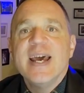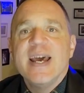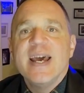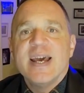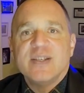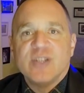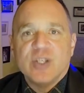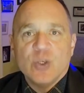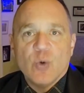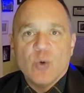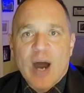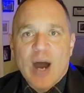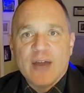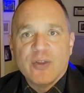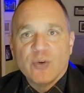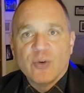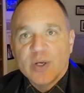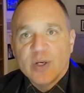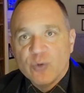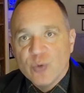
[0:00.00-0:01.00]
is that you
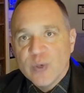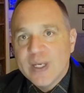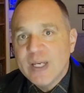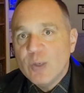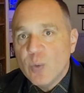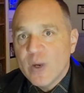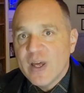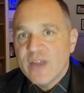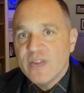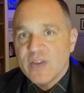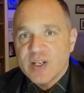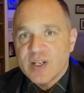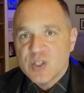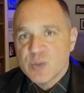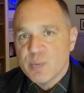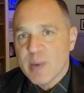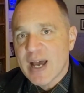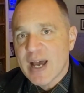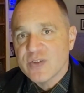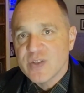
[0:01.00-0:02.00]
either agree with and
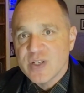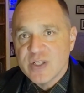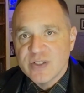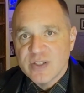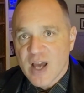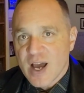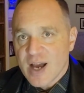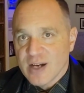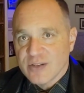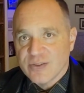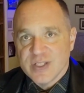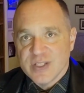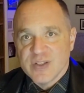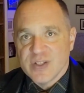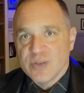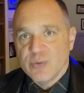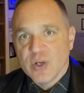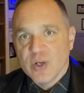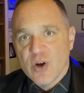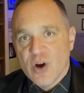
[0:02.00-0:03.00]
espouse their doctrines
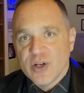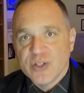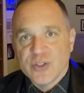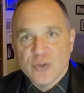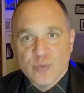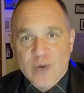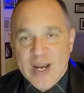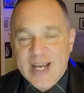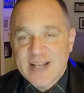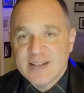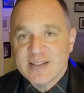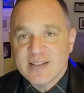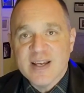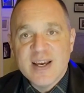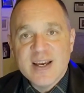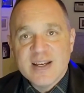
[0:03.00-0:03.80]
in regard to race,